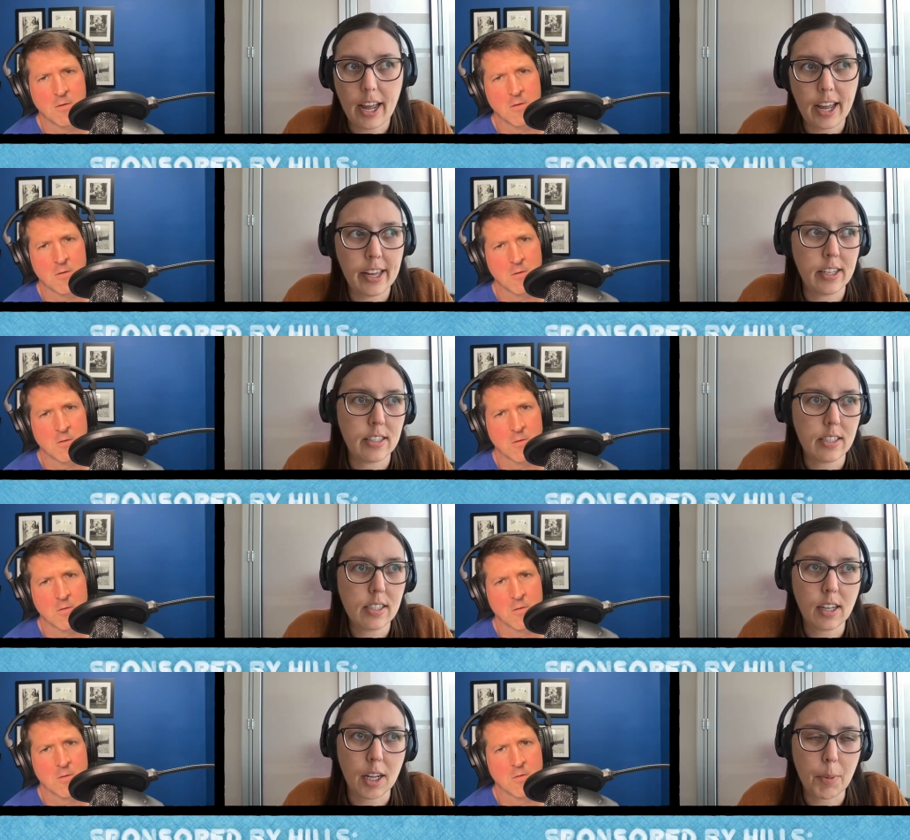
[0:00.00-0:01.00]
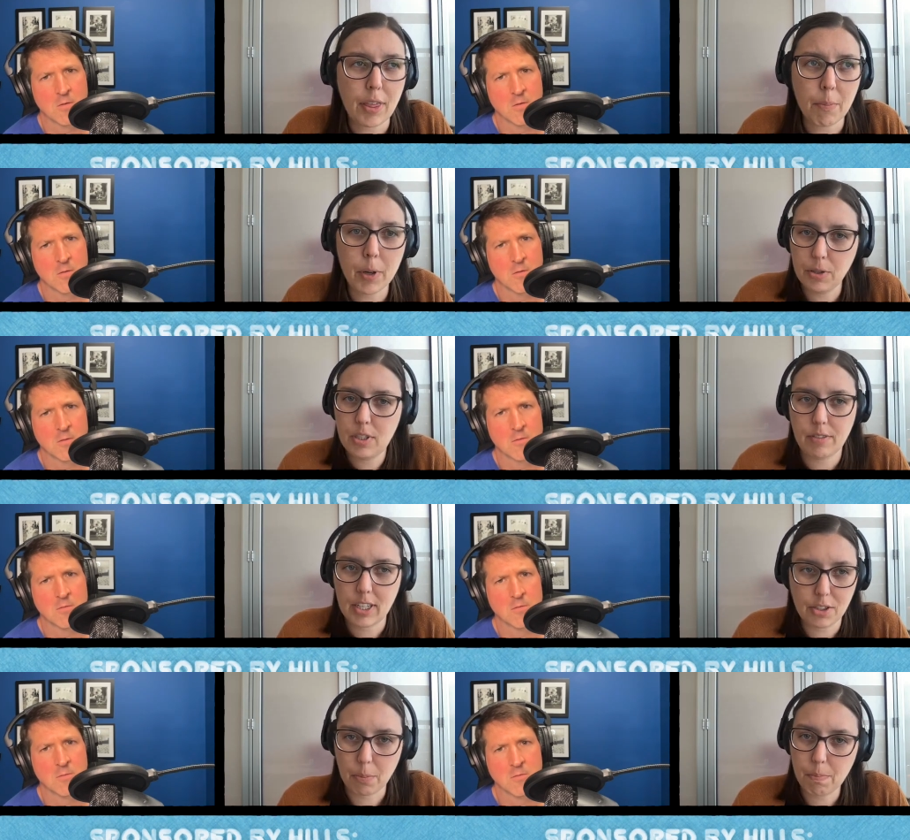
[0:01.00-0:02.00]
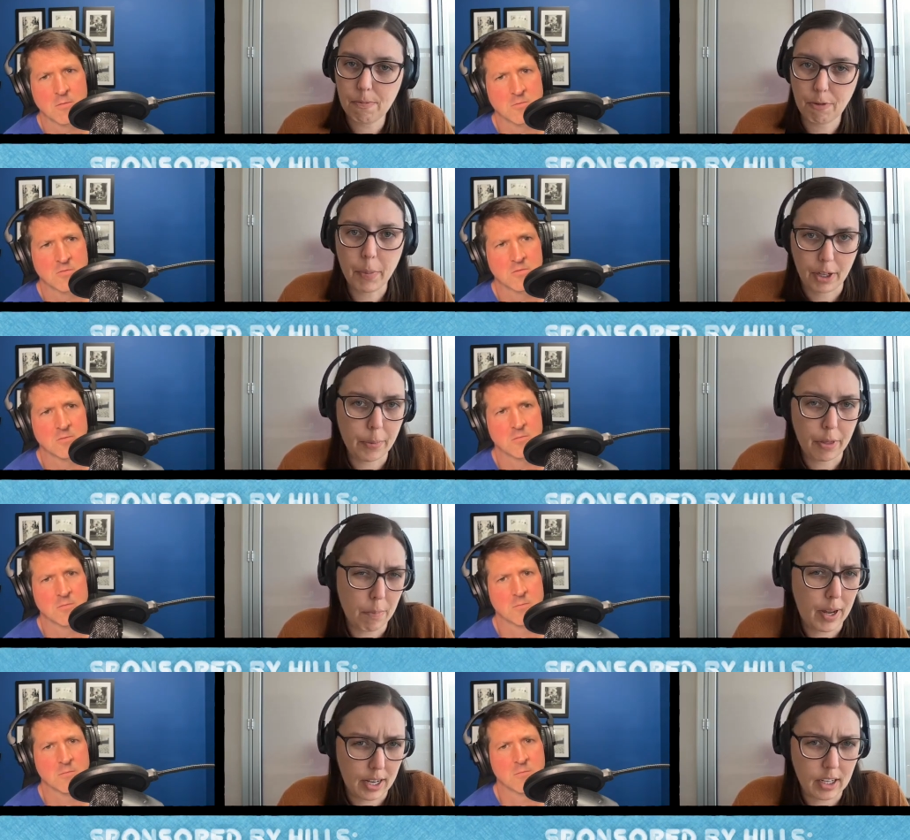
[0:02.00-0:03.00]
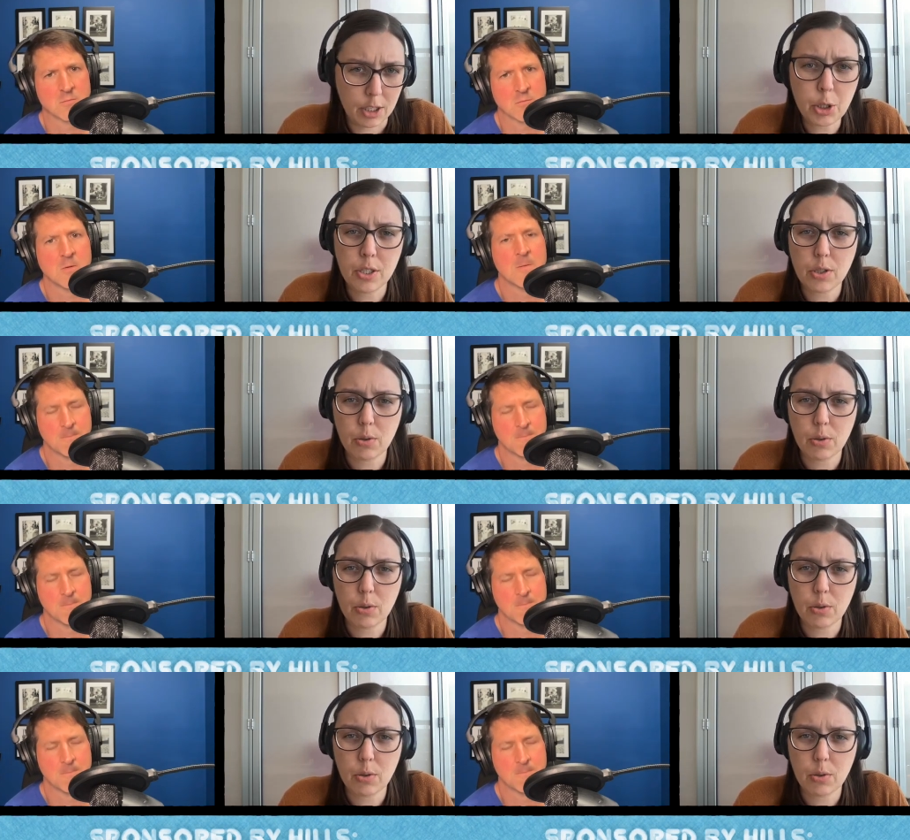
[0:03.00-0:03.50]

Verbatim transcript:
Speaker 1: And um, I think most of us are familiar with the body condition